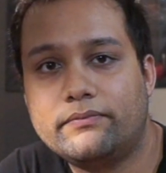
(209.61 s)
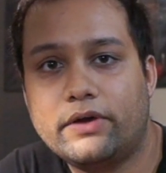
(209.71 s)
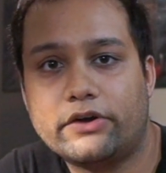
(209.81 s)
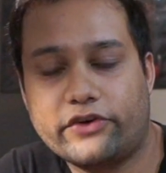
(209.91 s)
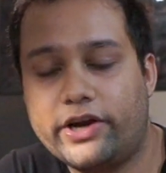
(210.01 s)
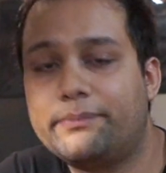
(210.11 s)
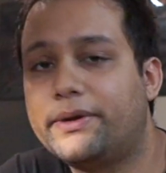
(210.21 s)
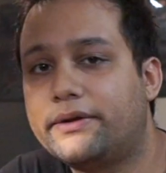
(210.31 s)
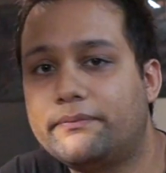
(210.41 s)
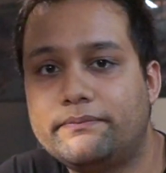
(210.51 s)
a trackpad.
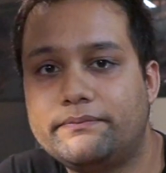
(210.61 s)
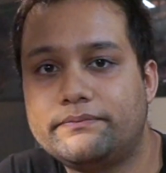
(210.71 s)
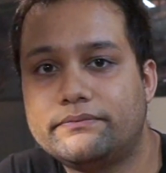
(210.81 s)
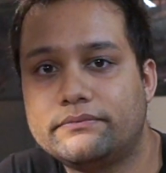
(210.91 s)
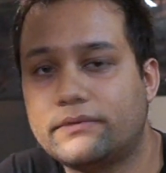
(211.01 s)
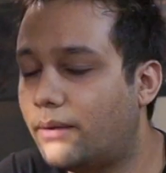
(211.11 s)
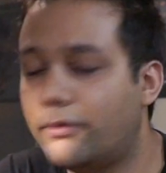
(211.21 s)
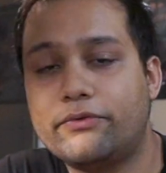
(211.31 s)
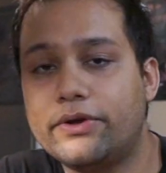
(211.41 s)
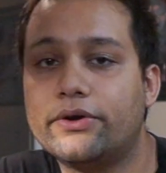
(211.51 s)
I'm a
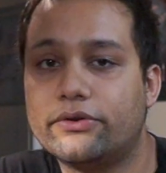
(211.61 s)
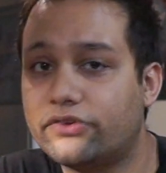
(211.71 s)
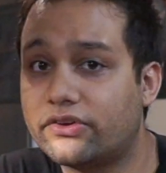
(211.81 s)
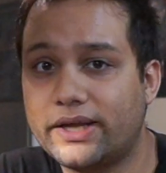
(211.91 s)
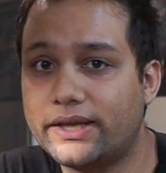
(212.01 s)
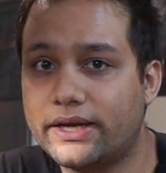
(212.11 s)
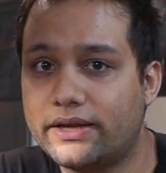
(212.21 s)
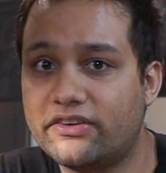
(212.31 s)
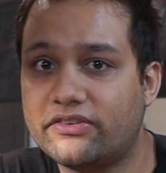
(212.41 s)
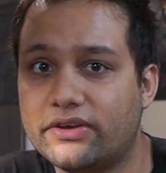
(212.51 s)
weirdo, just like that as
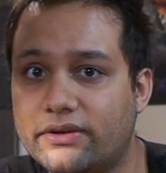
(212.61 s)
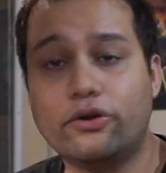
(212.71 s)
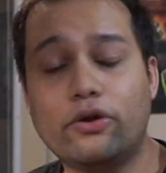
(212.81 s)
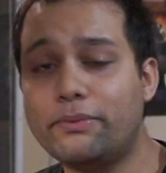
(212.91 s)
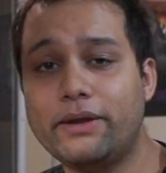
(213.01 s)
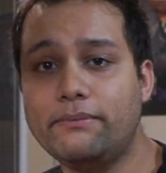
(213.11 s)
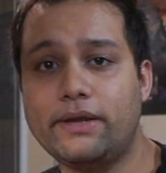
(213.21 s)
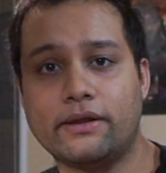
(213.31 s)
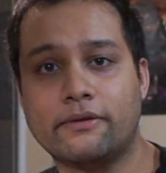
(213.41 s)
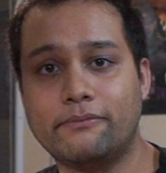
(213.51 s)
I said. Don't blame
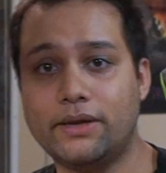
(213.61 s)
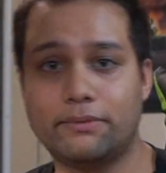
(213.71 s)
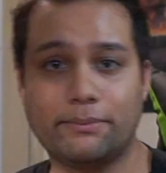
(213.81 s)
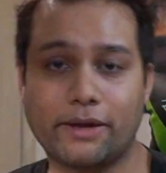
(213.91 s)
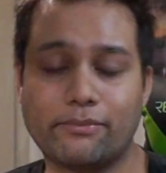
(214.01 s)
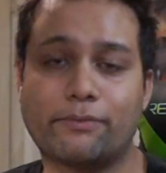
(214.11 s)
me, blame the MacBook